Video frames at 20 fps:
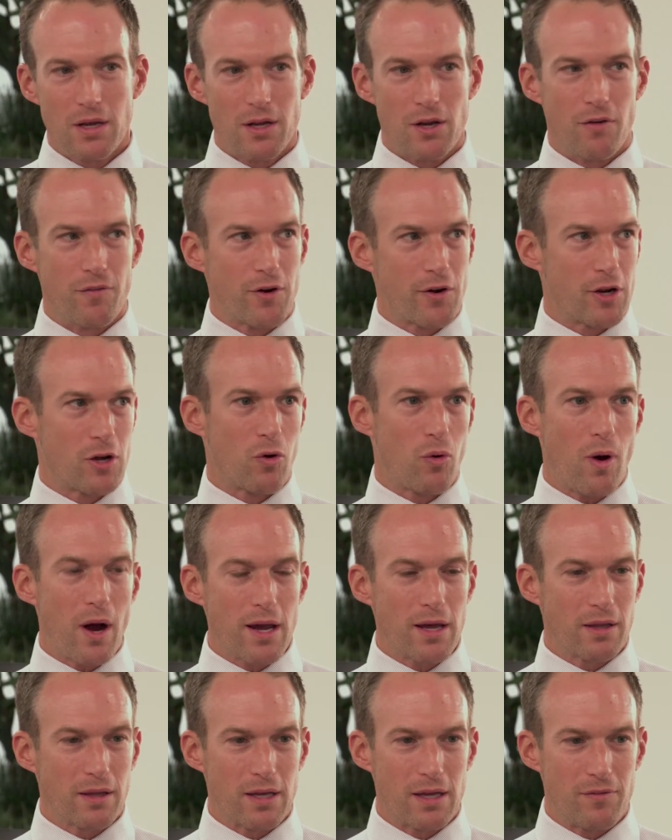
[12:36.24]
very
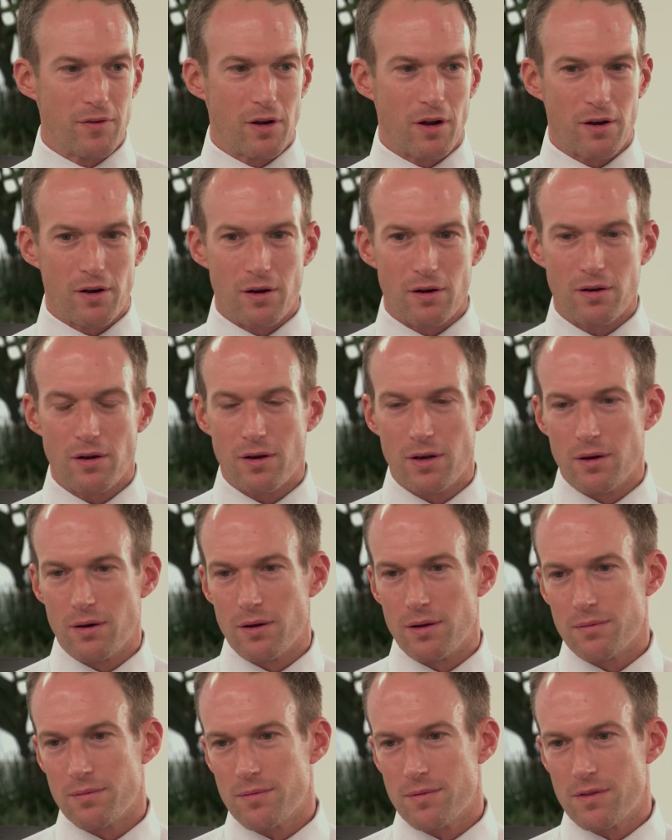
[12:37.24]
quietly, even on
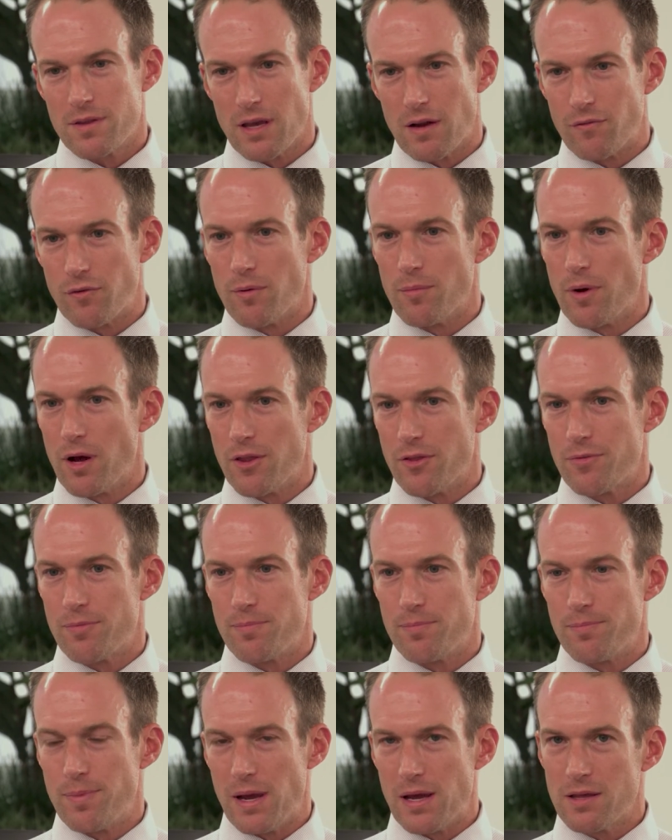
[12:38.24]
a several month
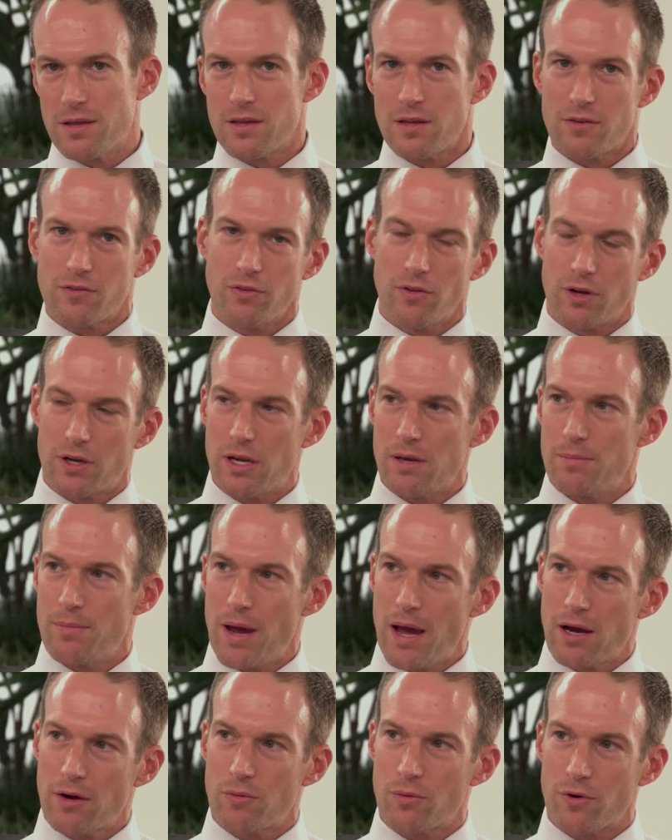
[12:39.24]
basis, looking
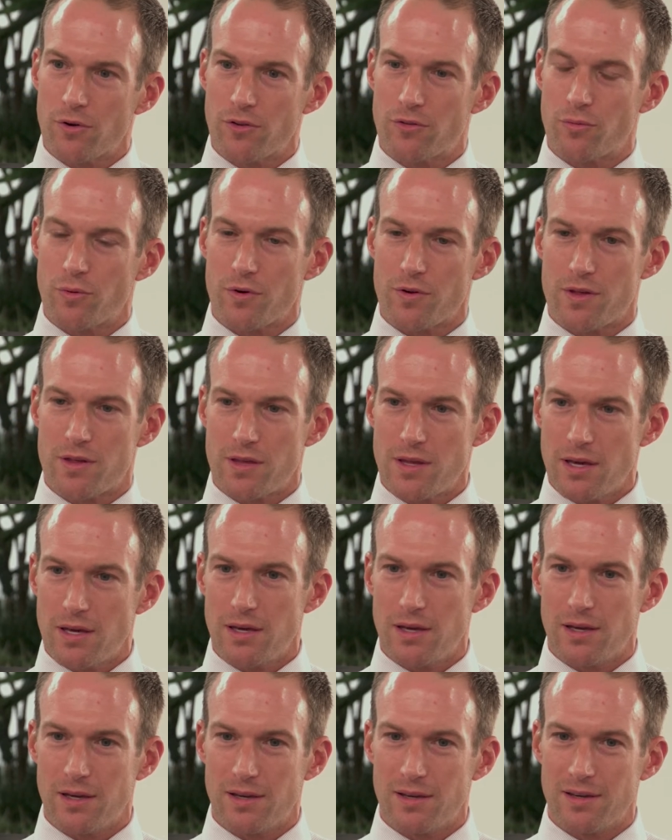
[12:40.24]
backwards, we're
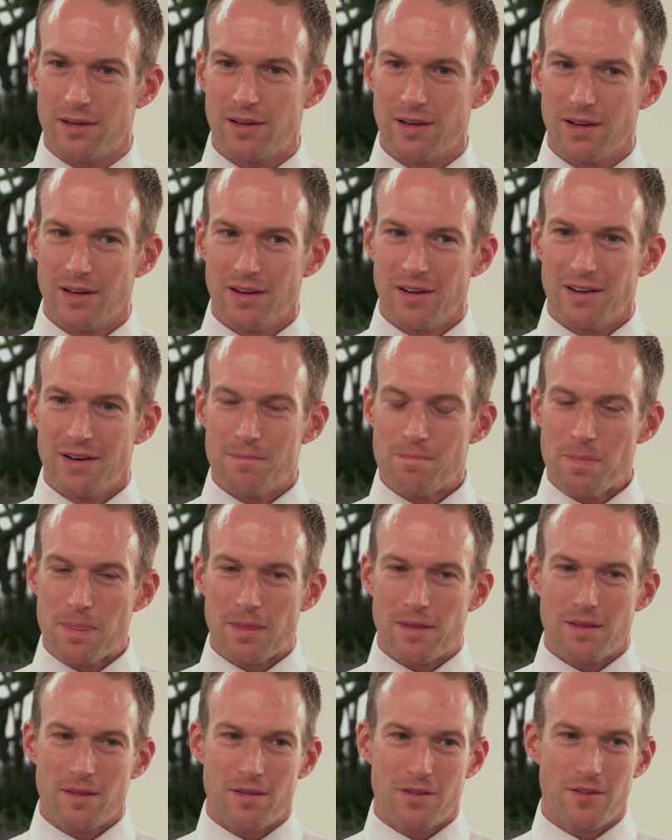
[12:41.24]
seeing
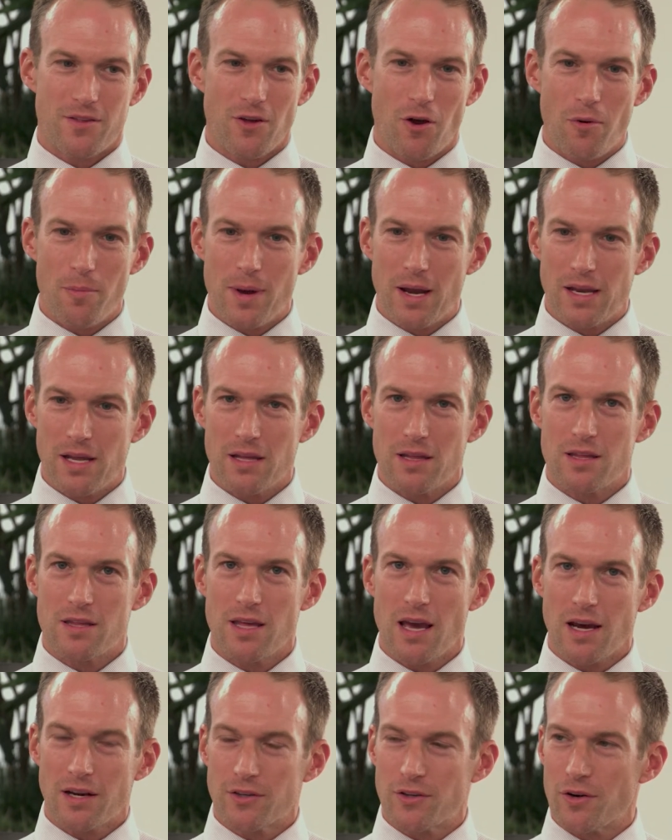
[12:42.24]
so many
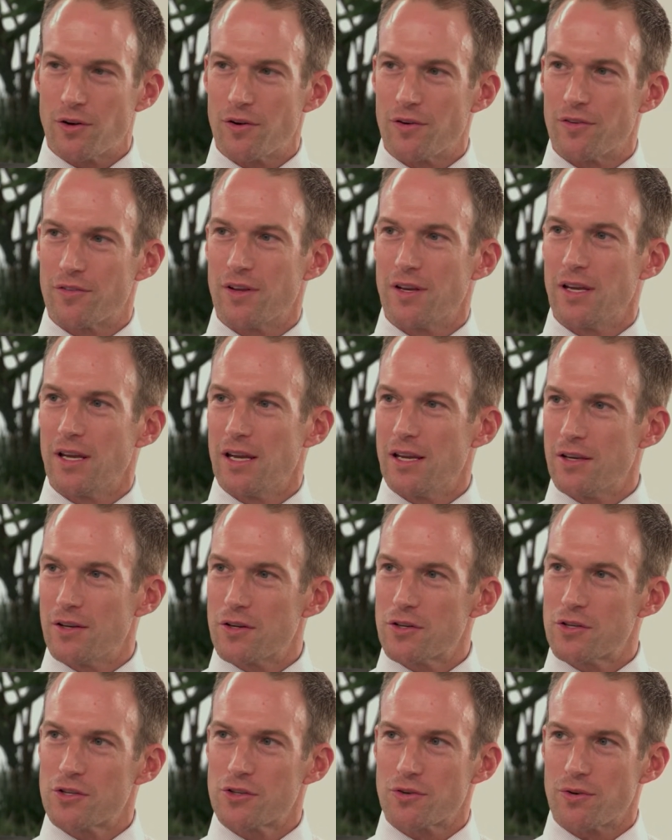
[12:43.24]
sectors and
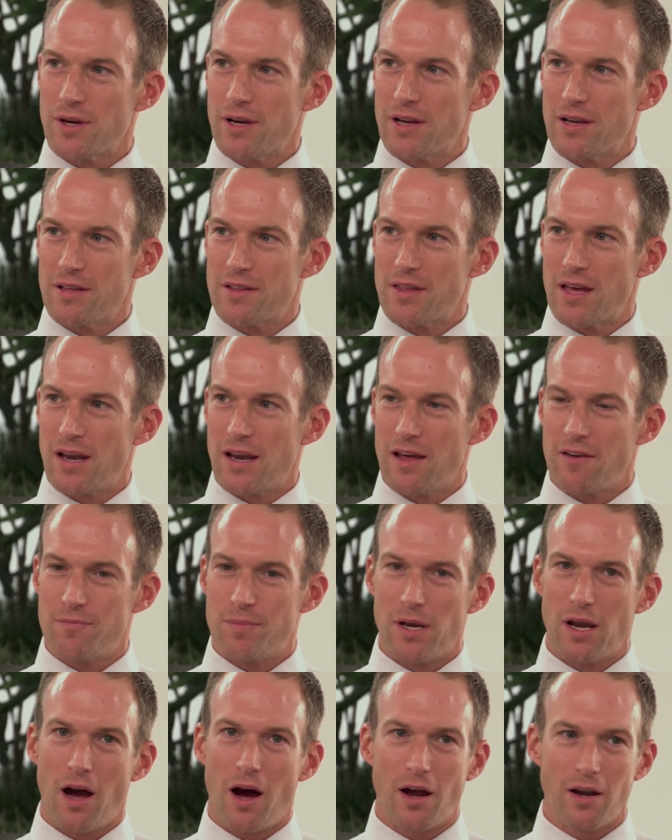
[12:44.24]
industries that have
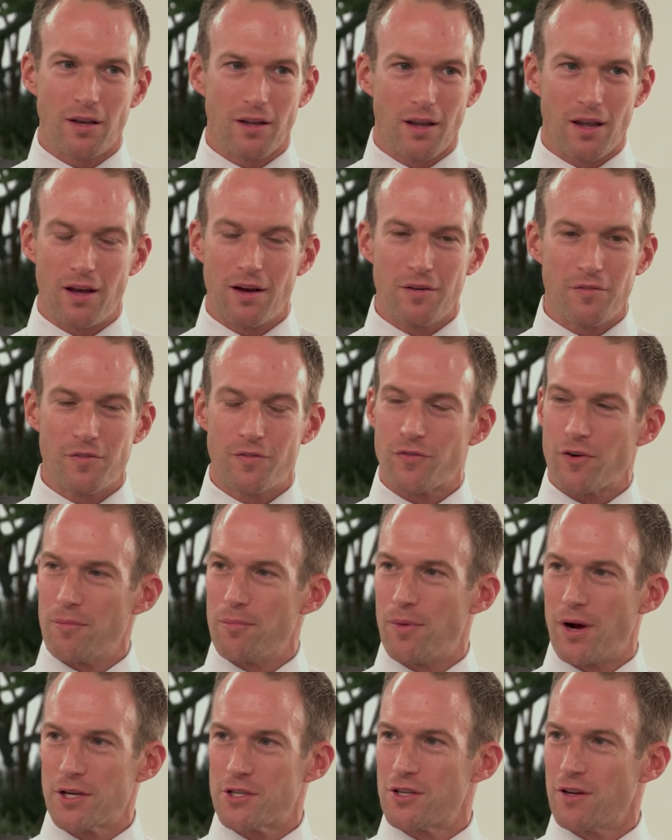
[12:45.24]
been unloved for
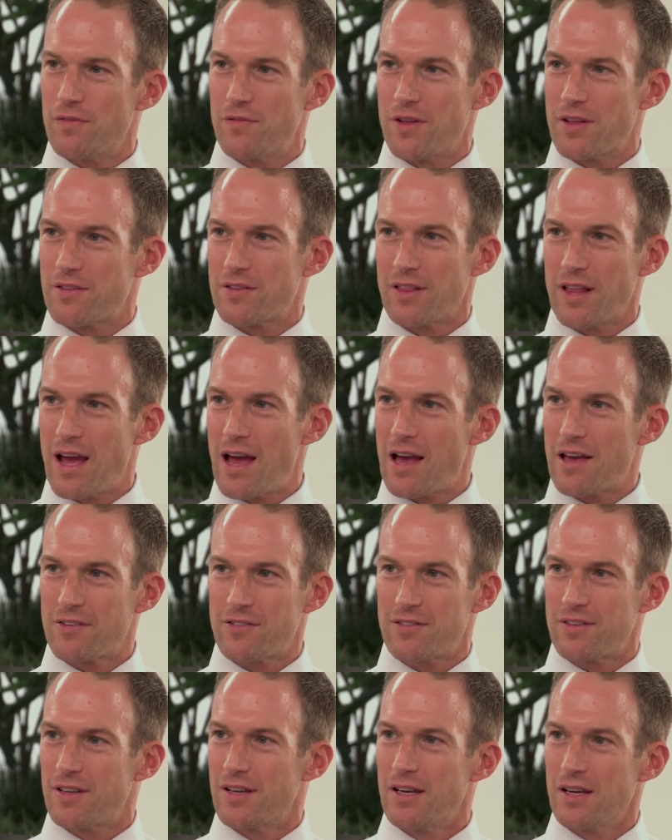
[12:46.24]
much of this
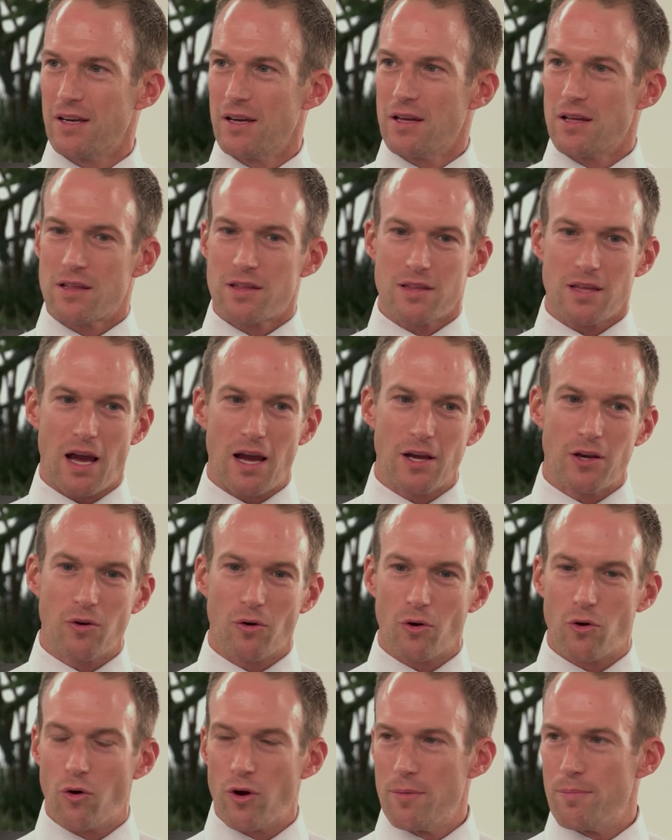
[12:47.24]
last
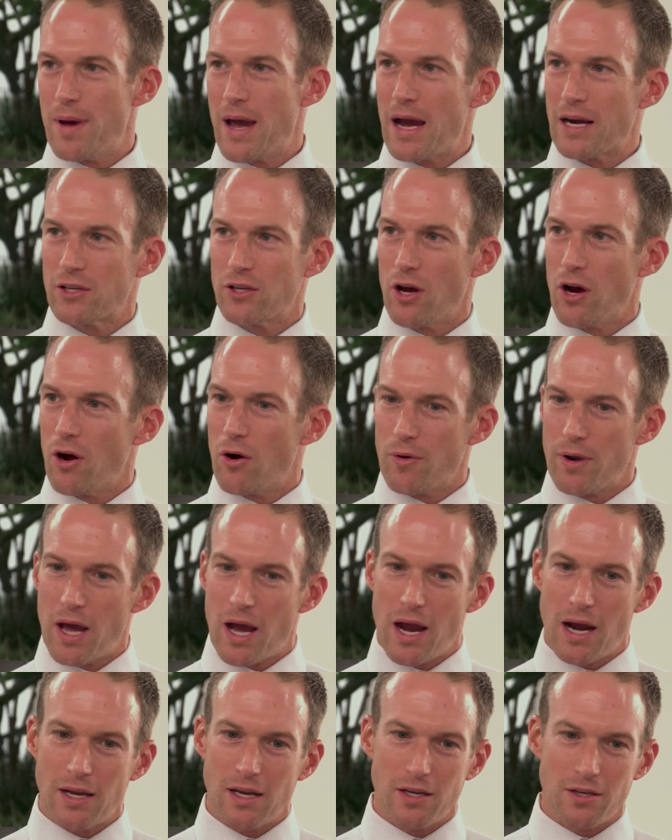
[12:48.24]
cycle, going back to
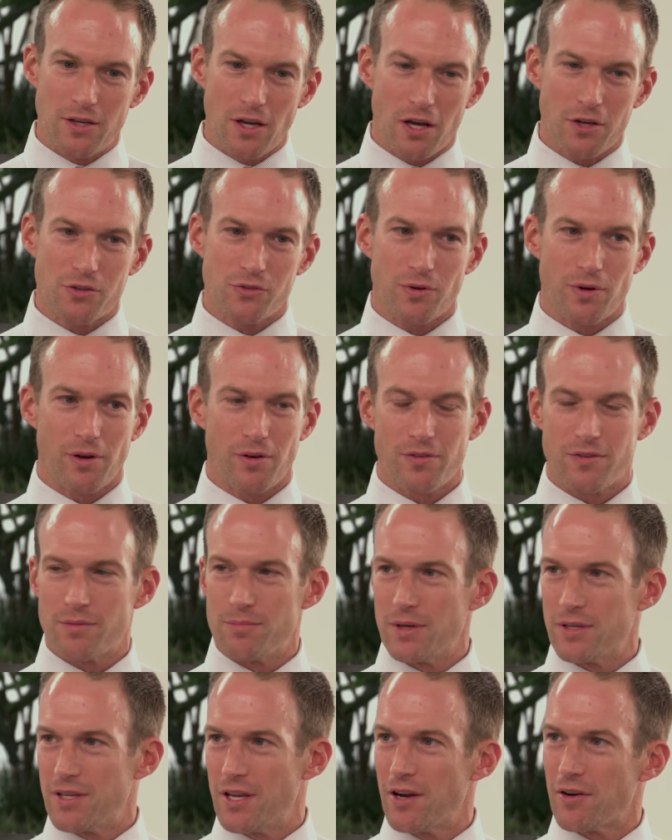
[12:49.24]
2009, industrials
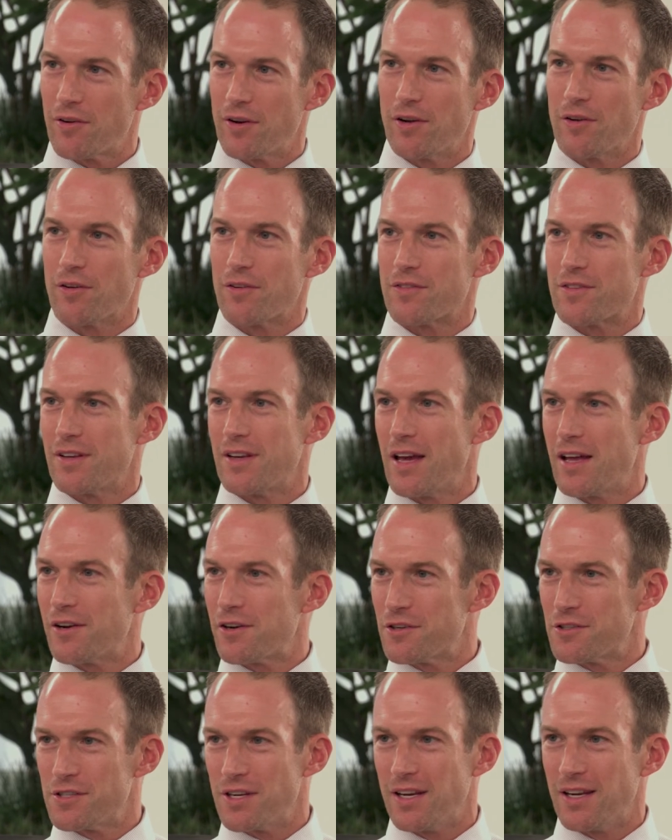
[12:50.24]
and materials and
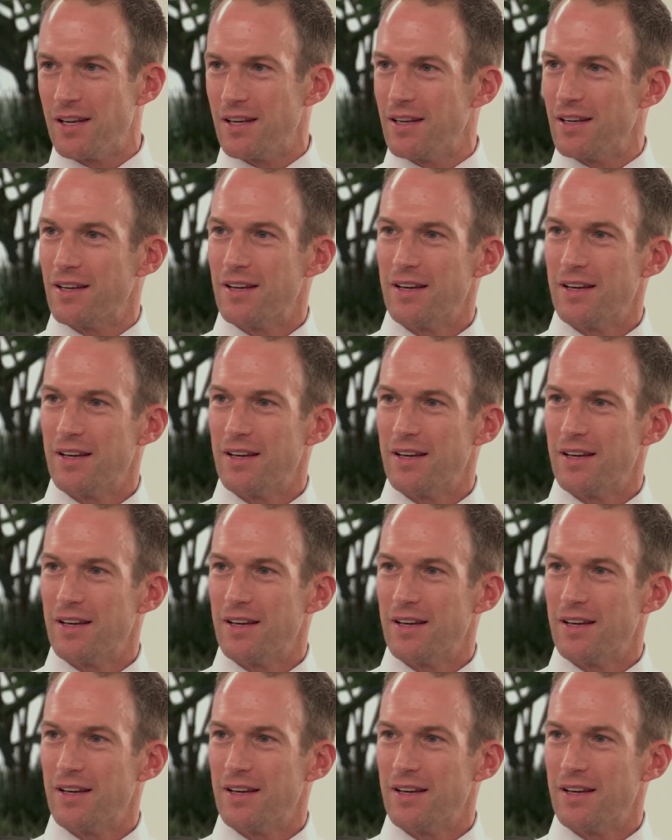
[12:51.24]
energy.